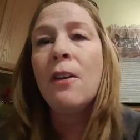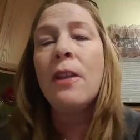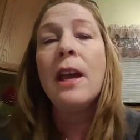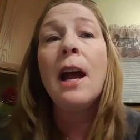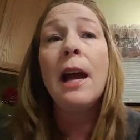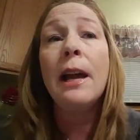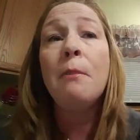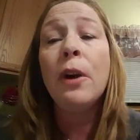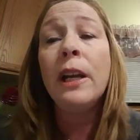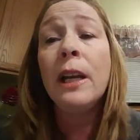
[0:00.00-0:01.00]
that I am
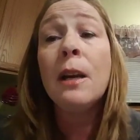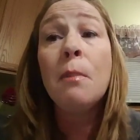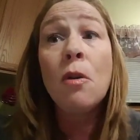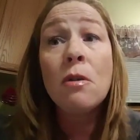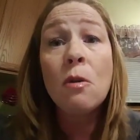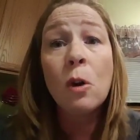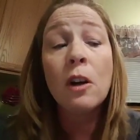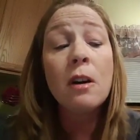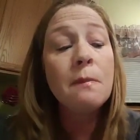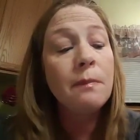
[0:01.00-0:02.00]
putting in a bulk
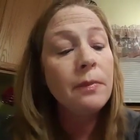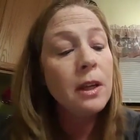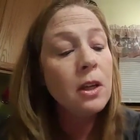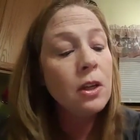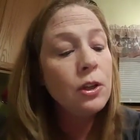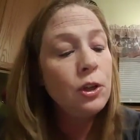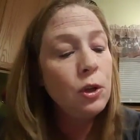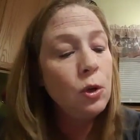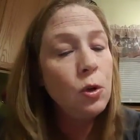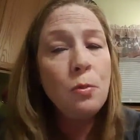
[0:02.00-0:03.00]
order
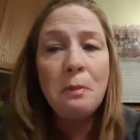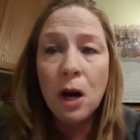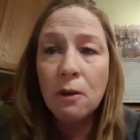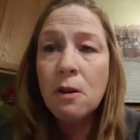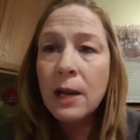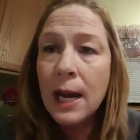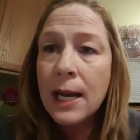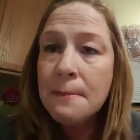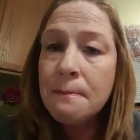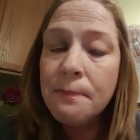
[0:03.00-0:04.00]
tomorrow
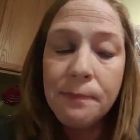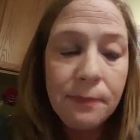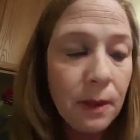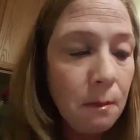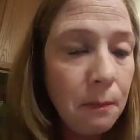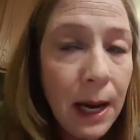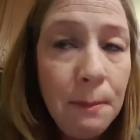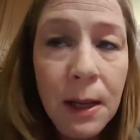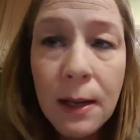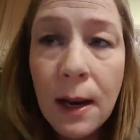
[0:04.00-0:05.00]
night by
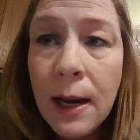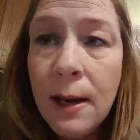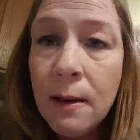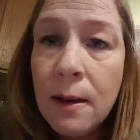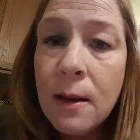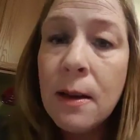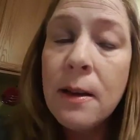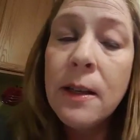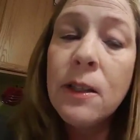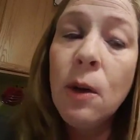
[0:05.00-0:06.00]
midnight.
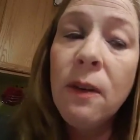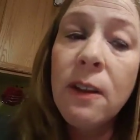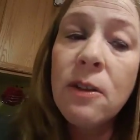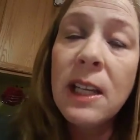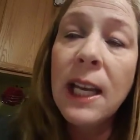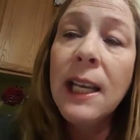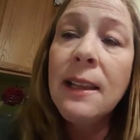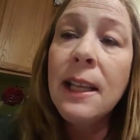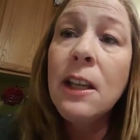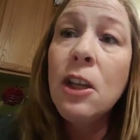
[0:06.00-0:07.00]
So if there's
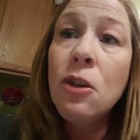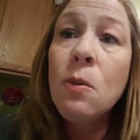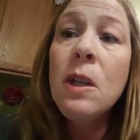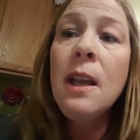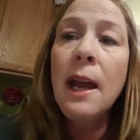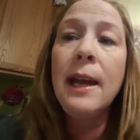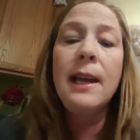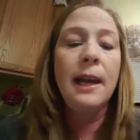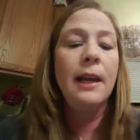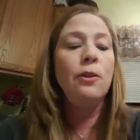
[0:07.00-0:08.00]
anything that you would
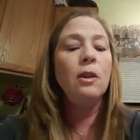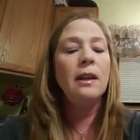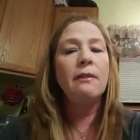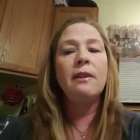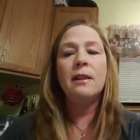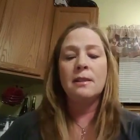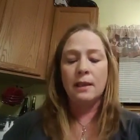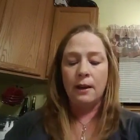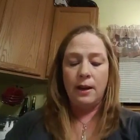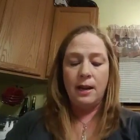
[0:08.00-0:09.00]
like and you live in this
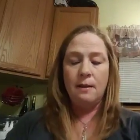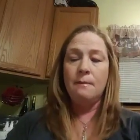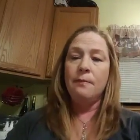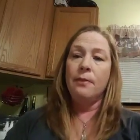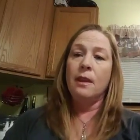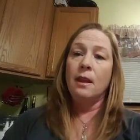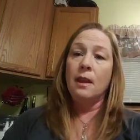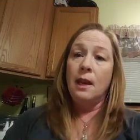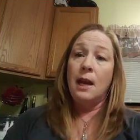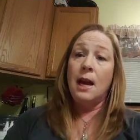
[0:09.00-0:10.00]
area,
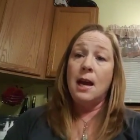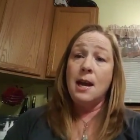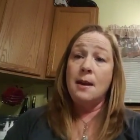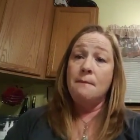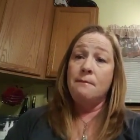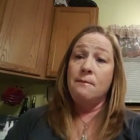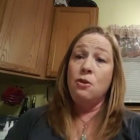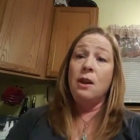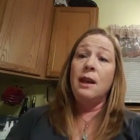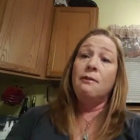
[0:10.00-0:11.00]
you
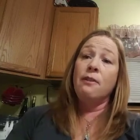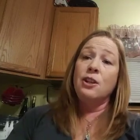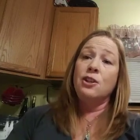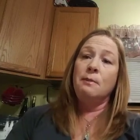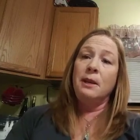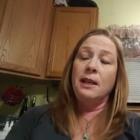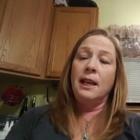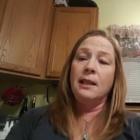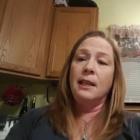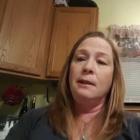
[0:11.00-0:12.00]
can get free shipping and
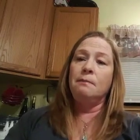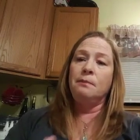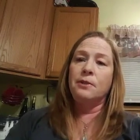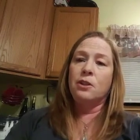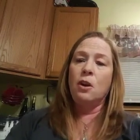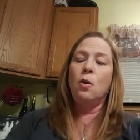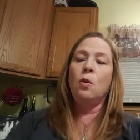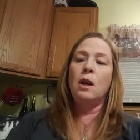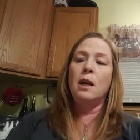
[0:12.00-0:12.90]
handling. So